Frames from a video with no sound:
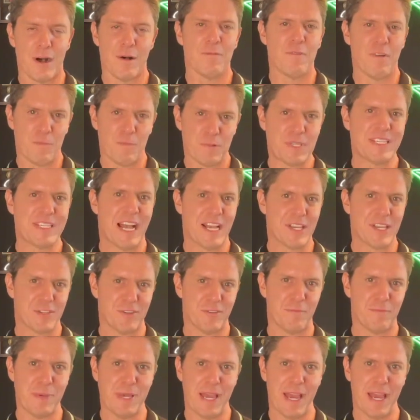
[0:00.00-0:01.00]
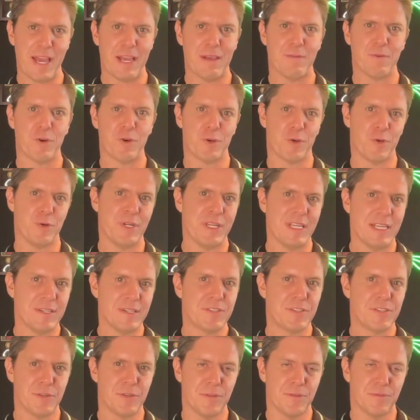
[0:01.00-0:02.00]
of obsessive behavior you
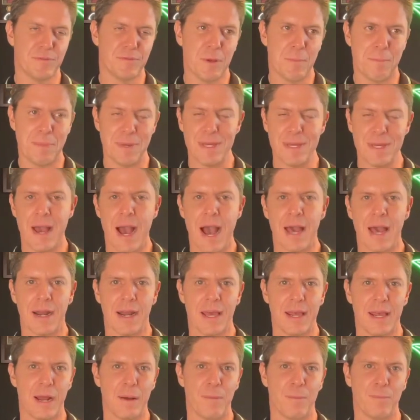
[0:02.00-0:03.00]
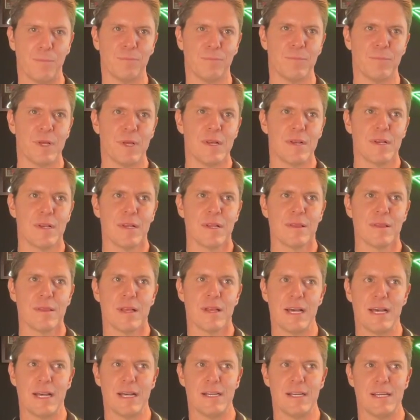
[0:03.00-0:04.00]
need to to be at and i'm
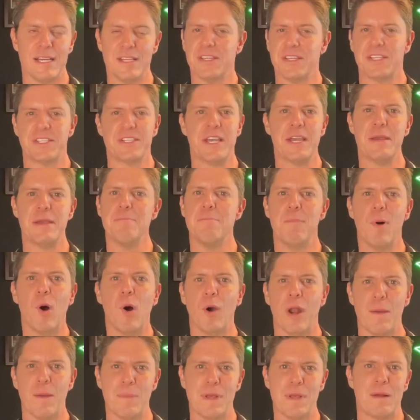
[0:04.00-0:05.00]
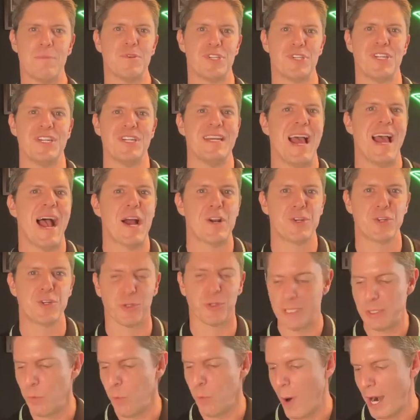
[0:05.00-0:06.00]
uh, in the same boat i mean i'm just
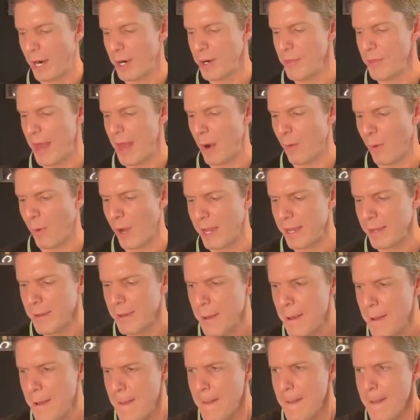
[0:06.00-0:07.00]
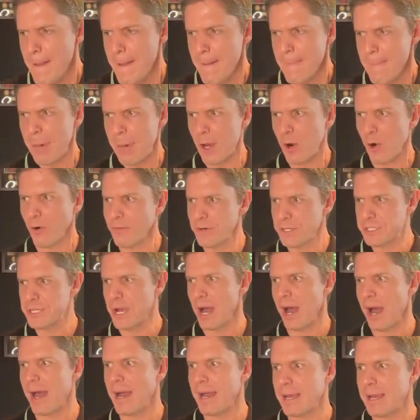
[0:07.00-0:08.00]
naturally wired that way but over
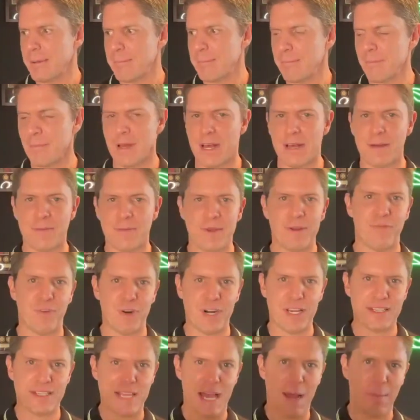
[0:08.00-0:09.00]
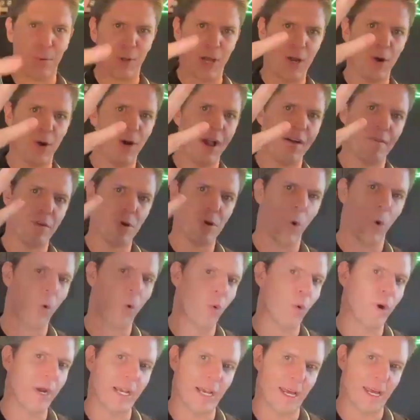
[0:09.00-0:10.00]
time, I mean, for an example, I don't have an
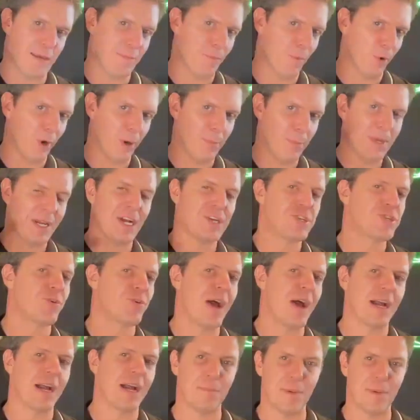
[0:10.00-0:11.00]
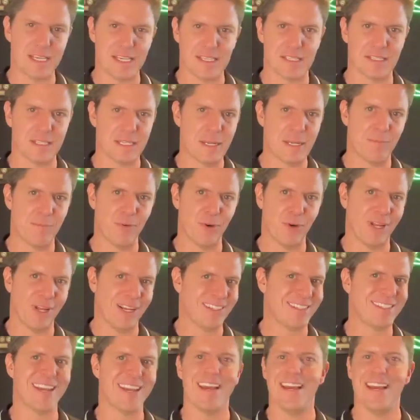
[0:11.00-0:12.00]
Oura ring anymore. I mean, I tracked my sleep for
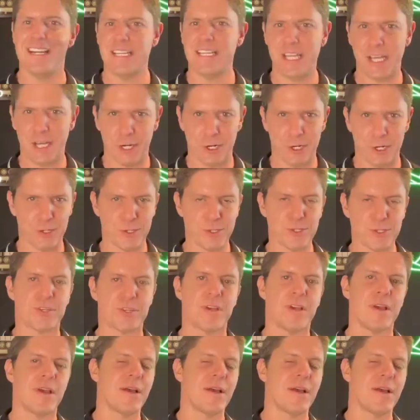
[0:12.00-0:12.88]
like 10 years,